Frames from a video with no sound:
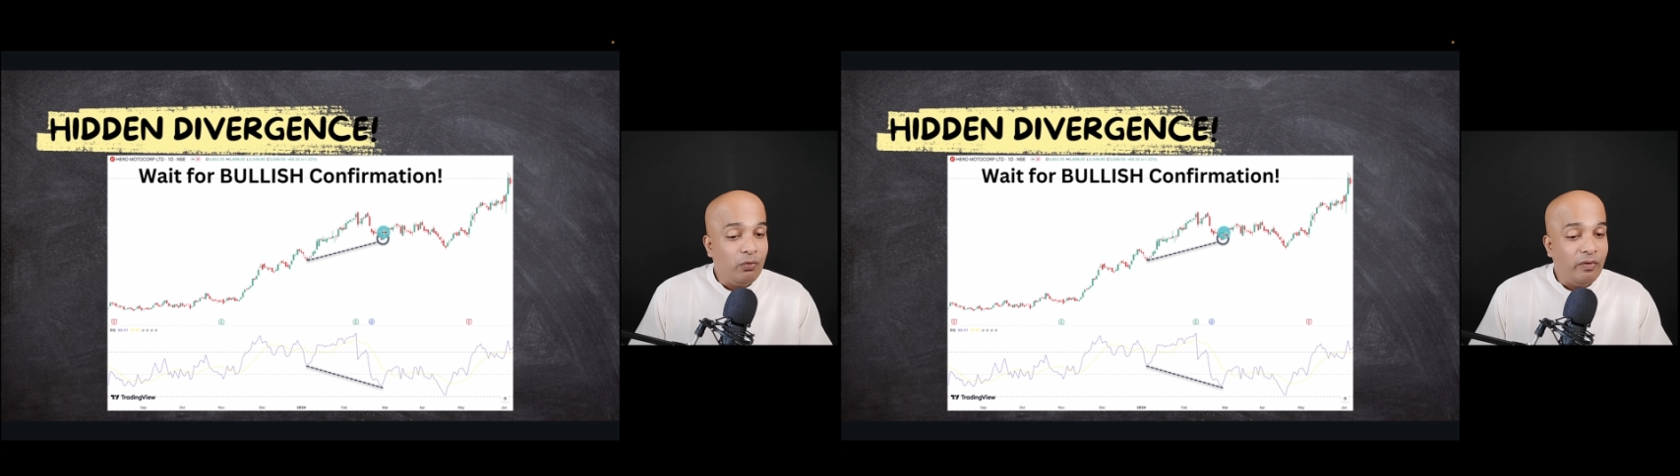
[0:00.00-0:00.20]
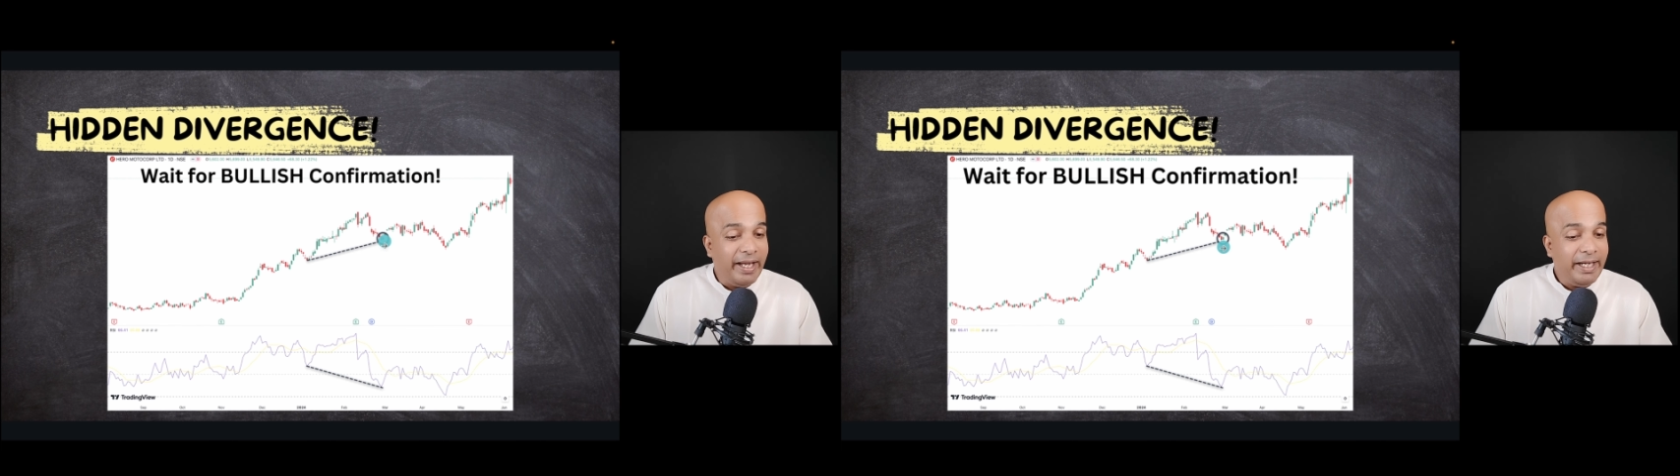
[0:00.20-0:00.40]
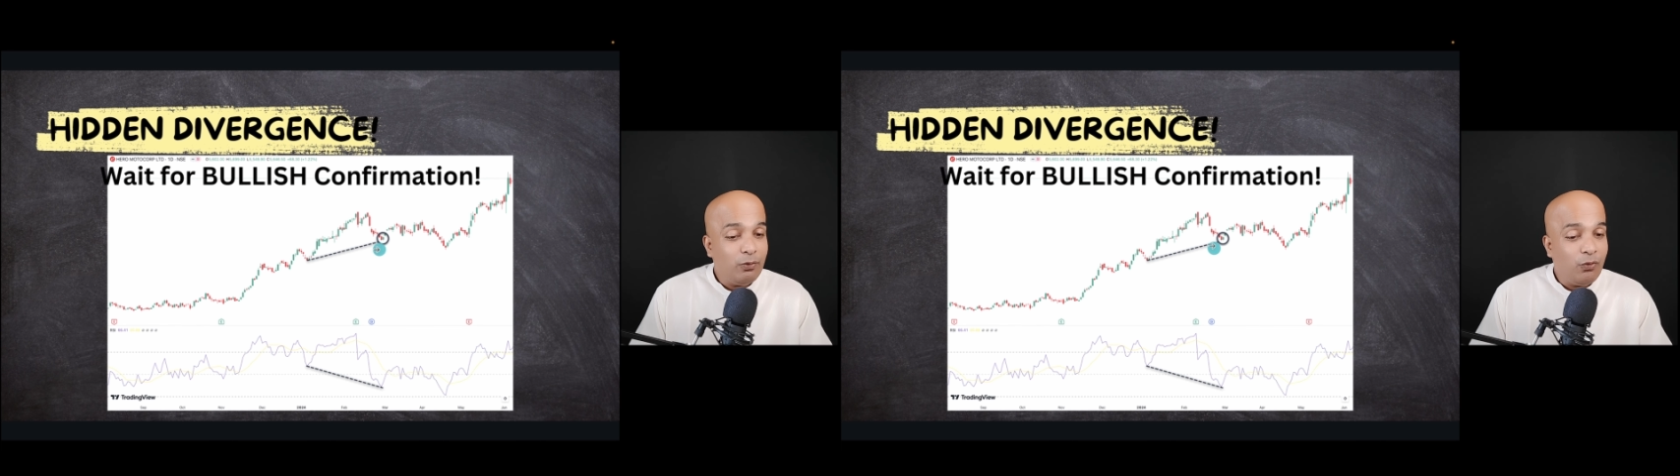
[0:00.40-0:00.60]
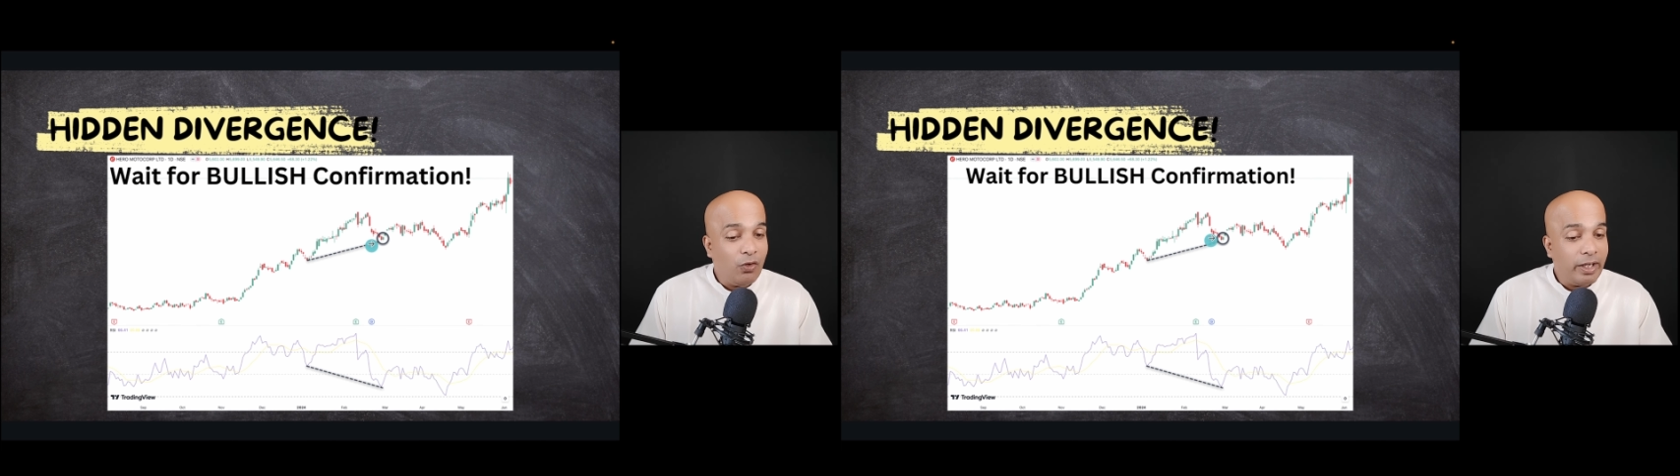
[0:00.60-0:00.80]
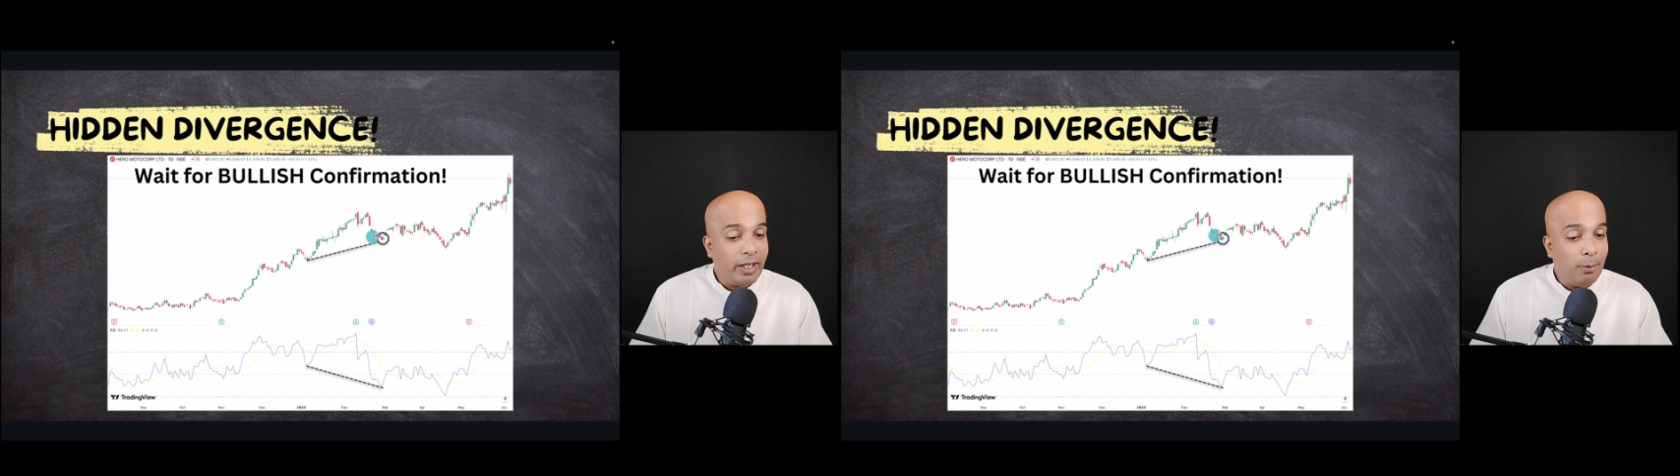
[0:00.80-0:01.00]
wait for
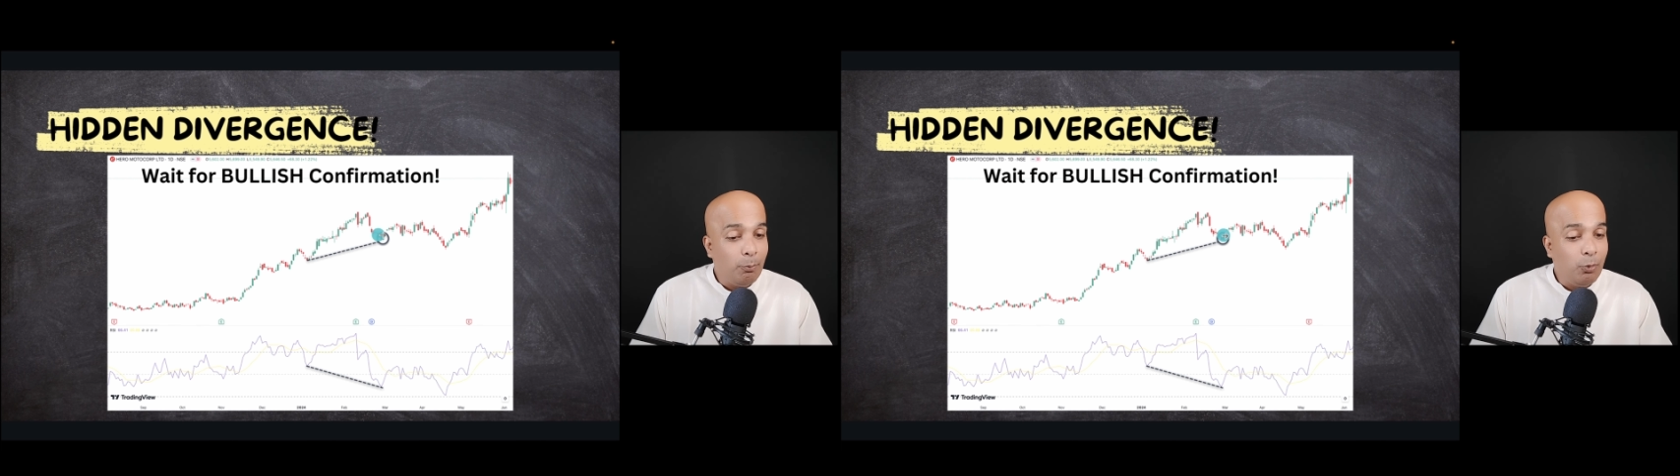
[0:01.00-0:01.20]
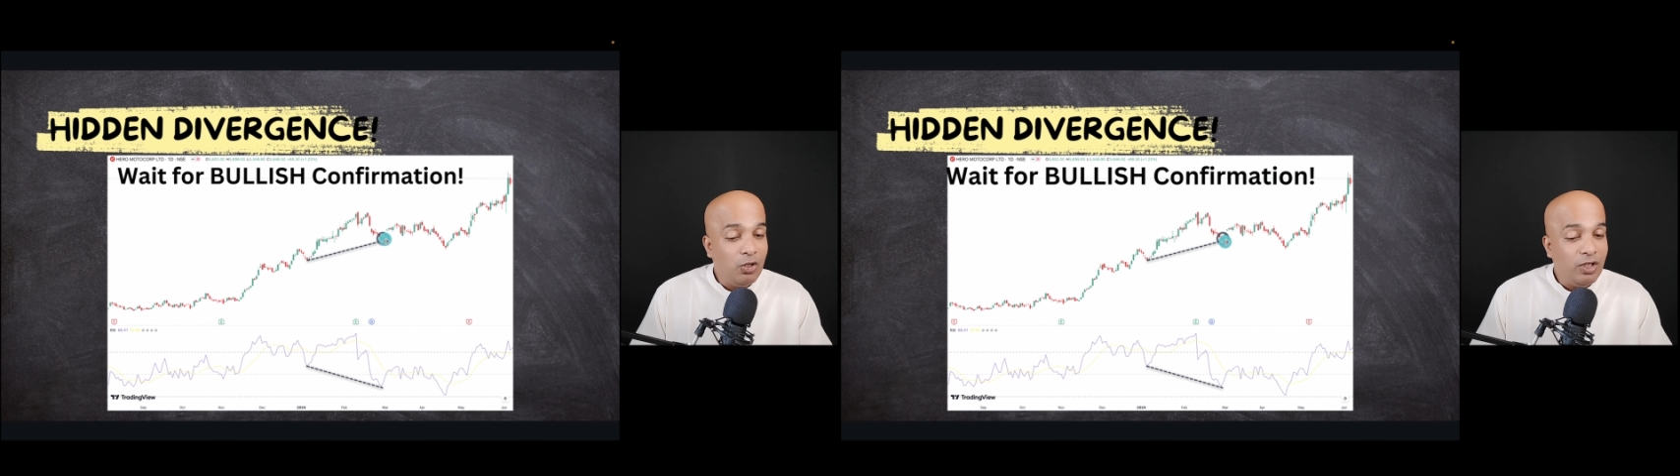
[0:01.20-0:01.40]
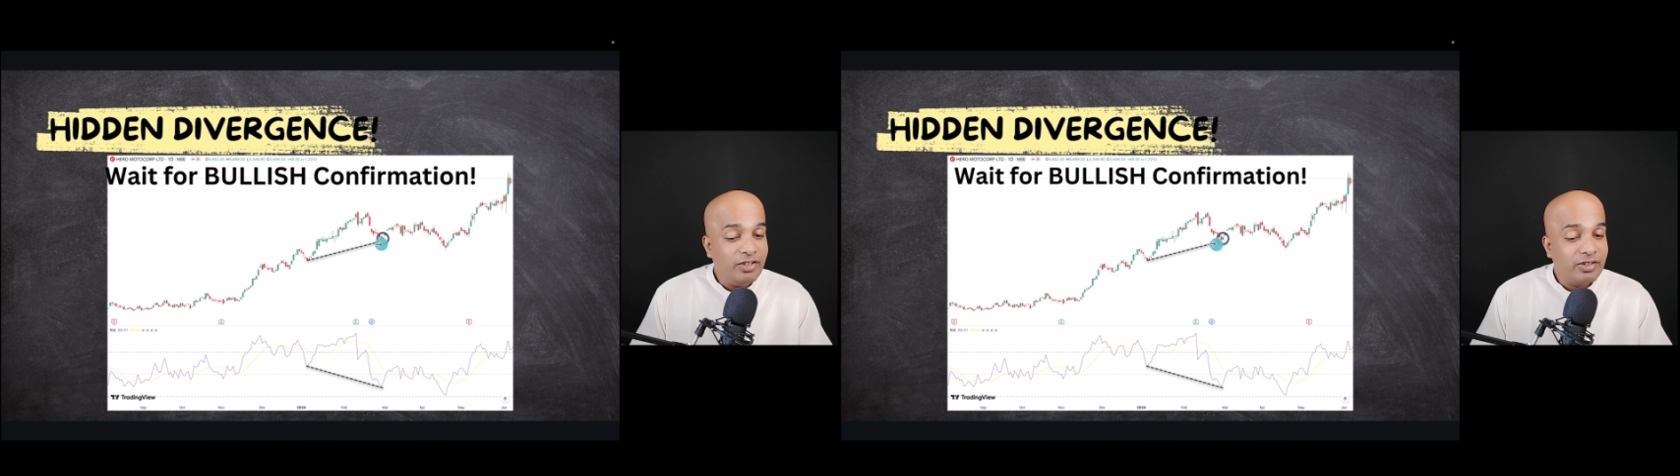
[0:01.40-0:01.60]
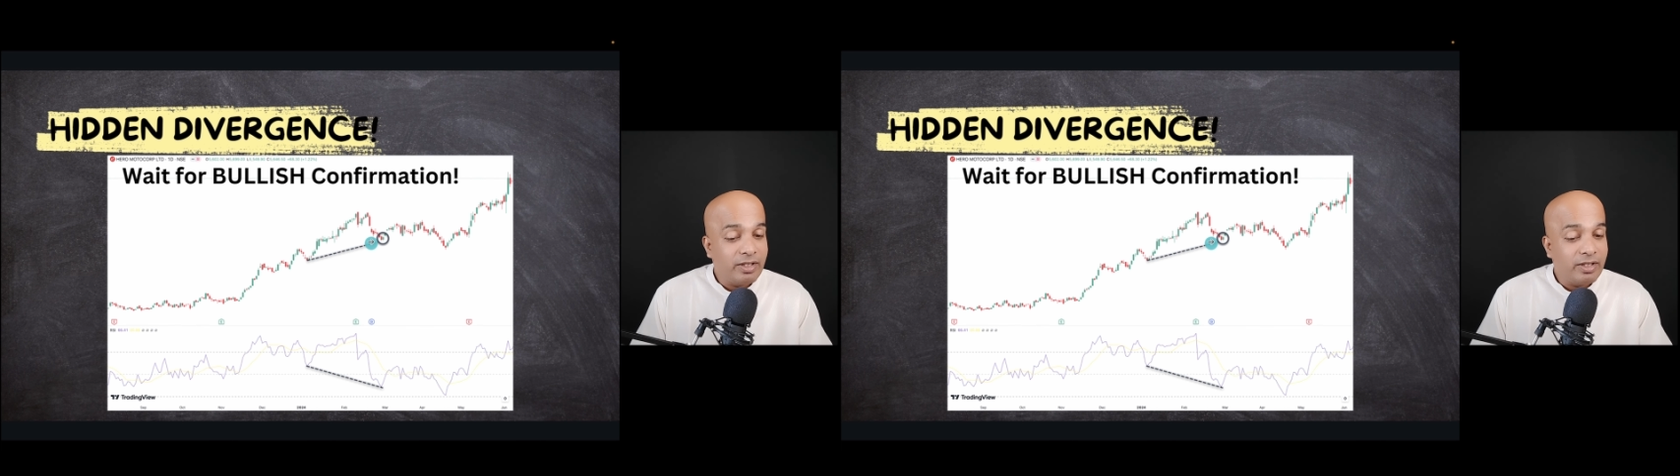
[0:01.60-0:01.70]
a bullish